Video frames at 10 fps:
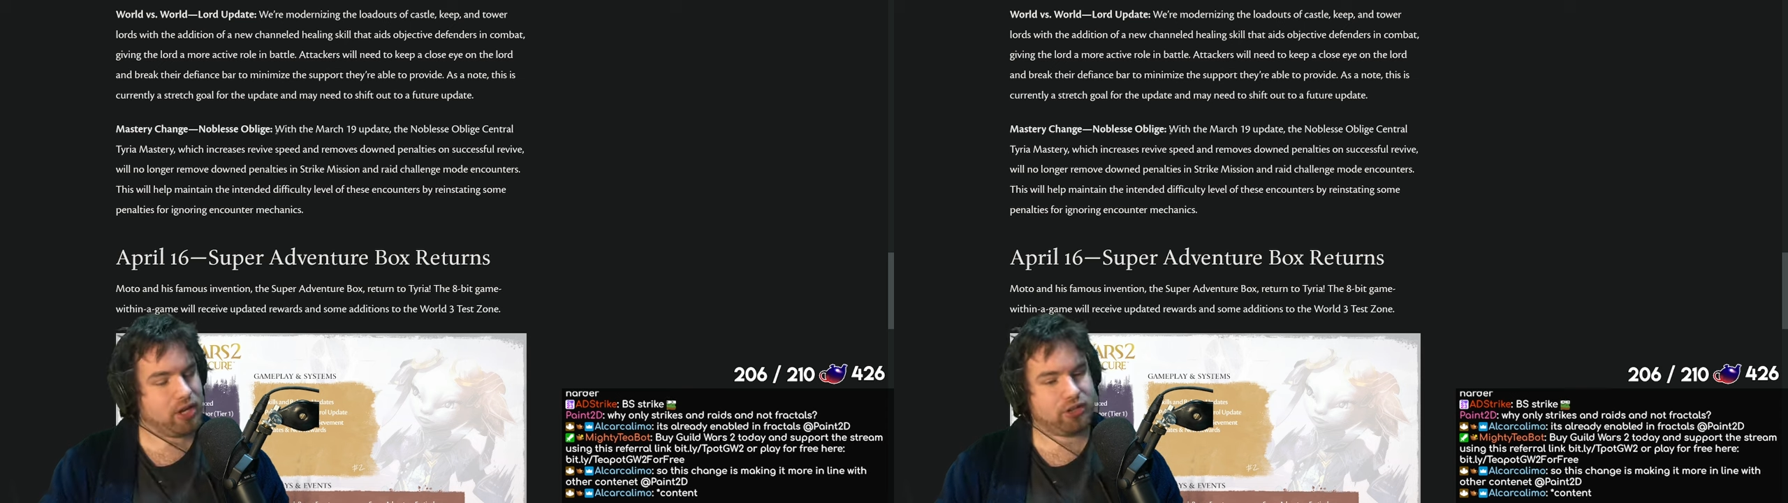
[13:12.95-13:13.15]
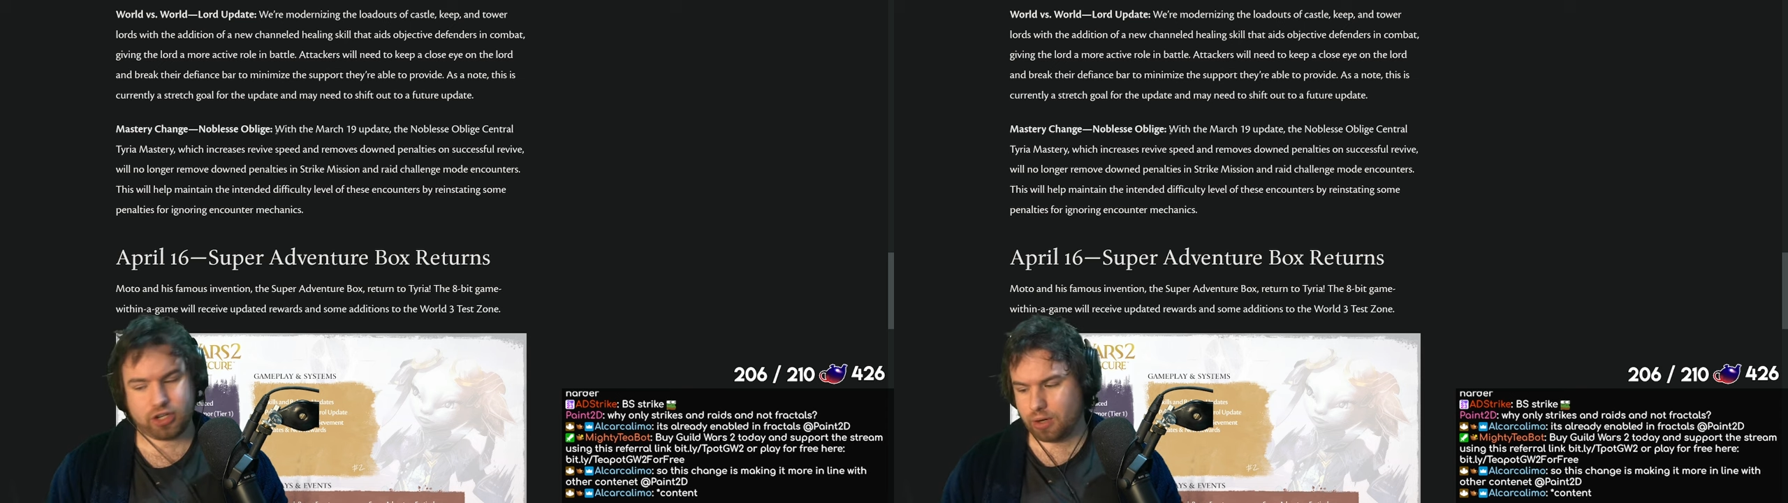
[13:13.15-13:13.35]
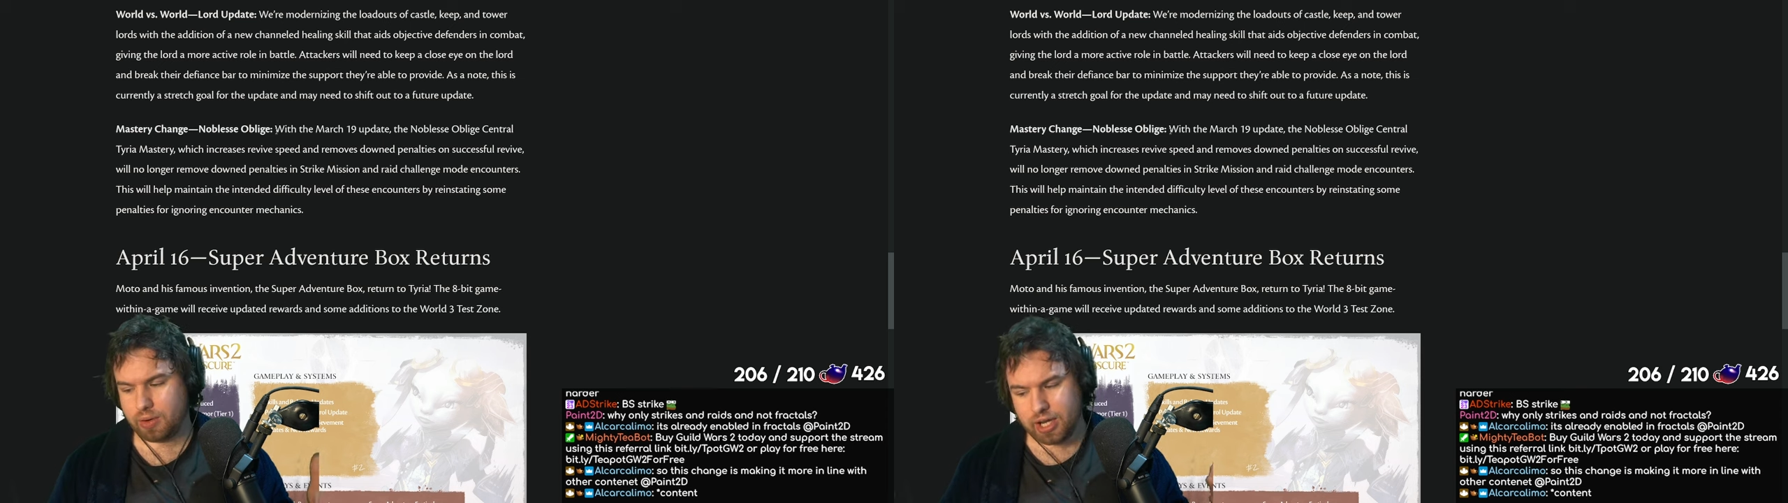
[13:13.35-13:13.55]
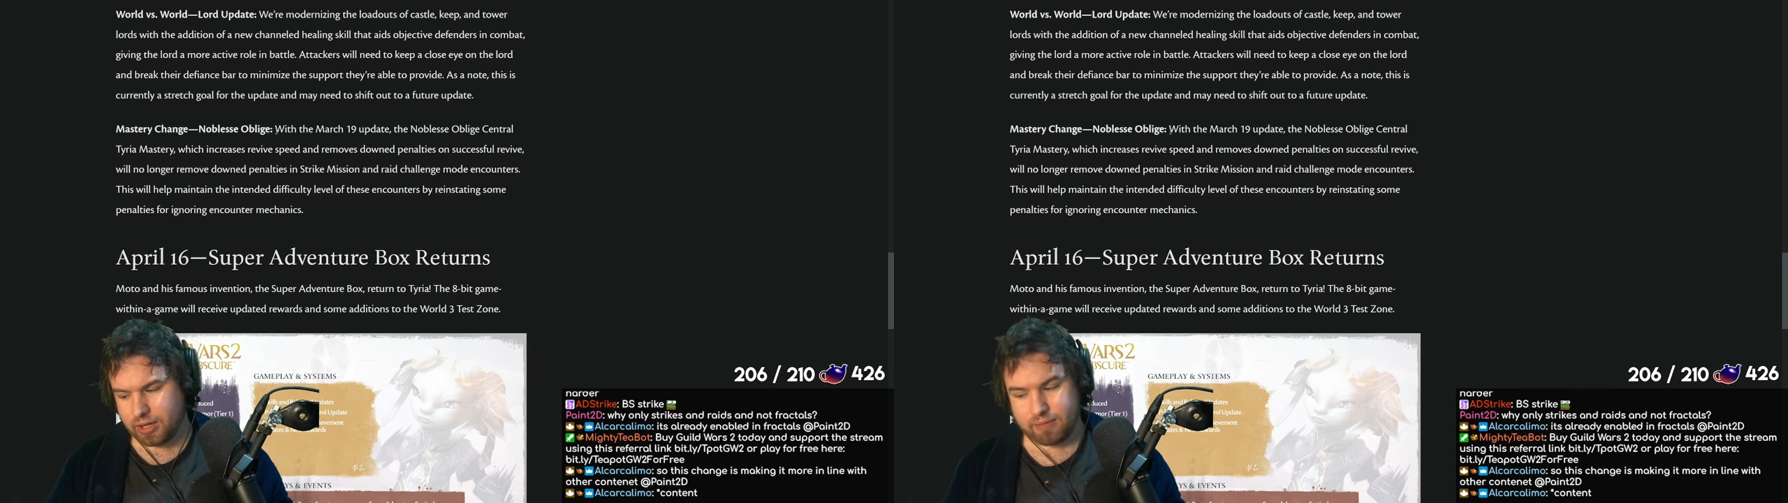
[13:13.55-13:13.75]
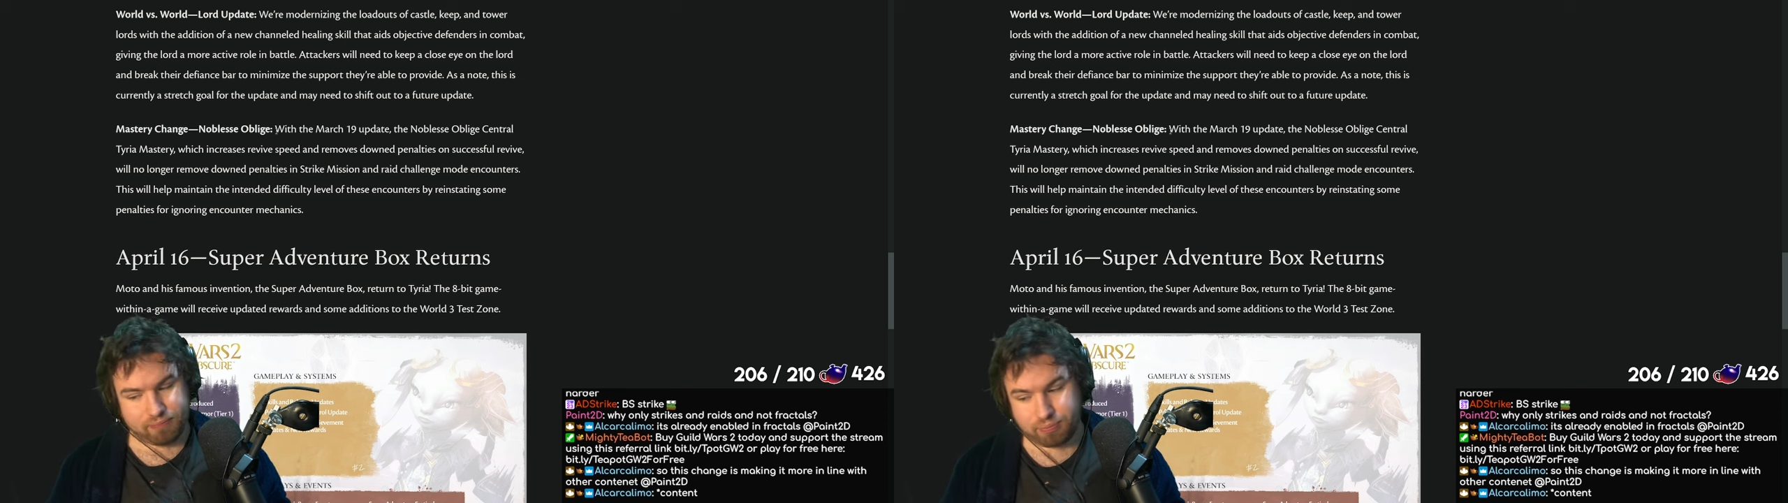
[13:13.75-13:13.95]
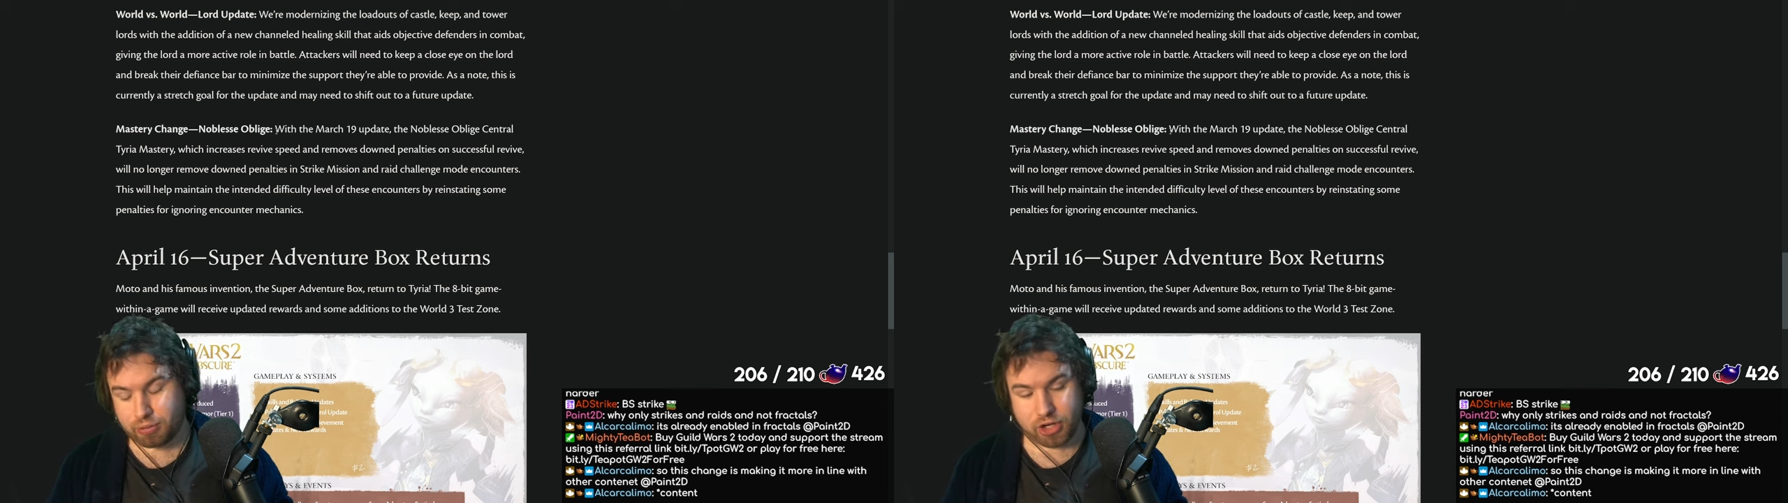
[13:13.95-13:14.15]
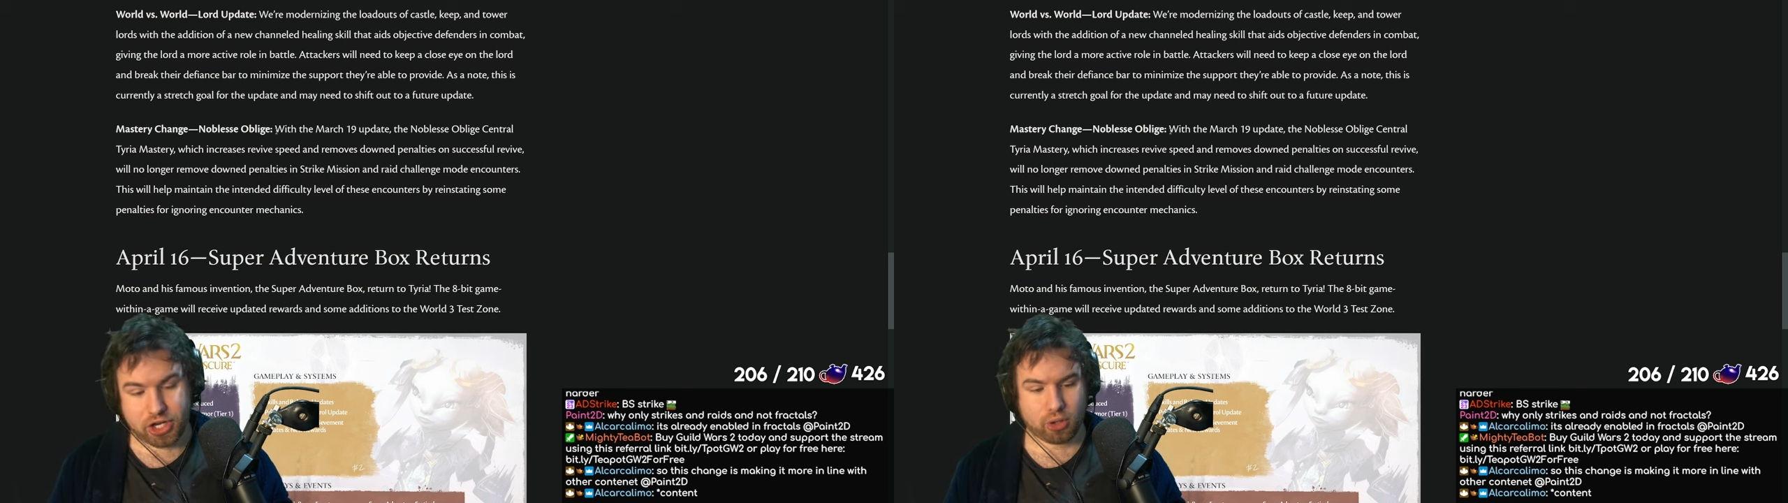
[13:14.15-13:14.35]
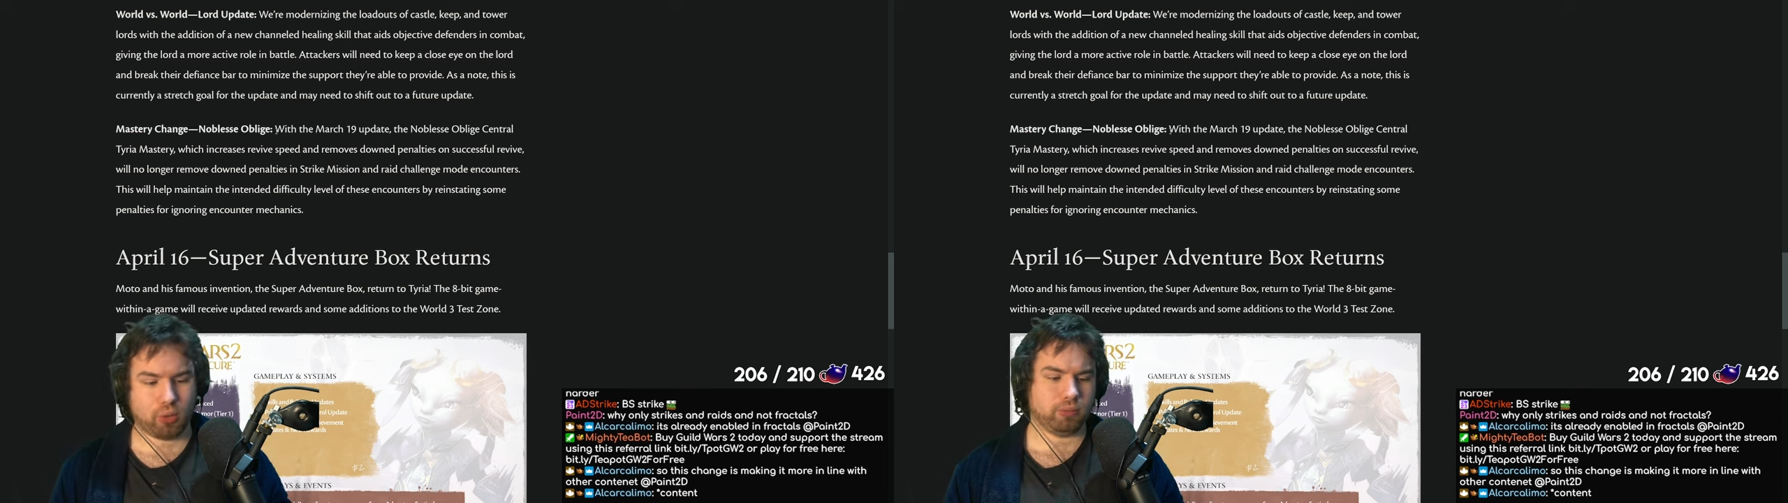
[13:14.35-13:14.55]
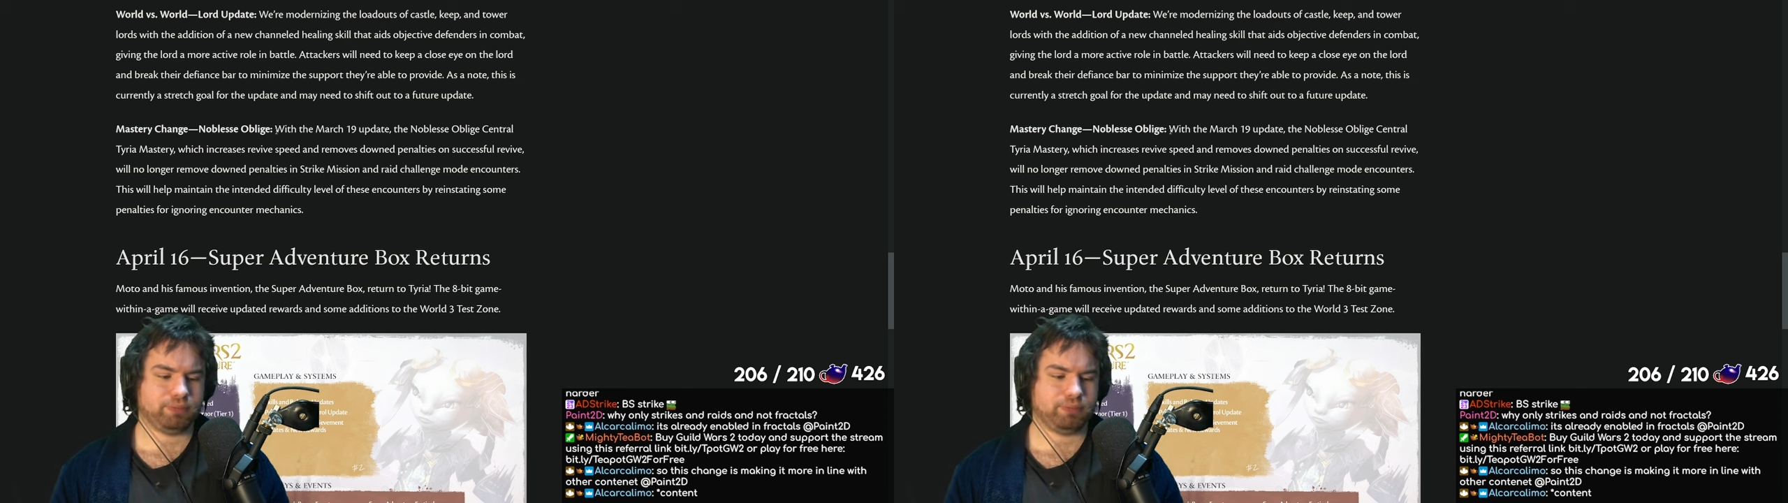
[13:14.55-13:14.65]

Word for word: so pretty cool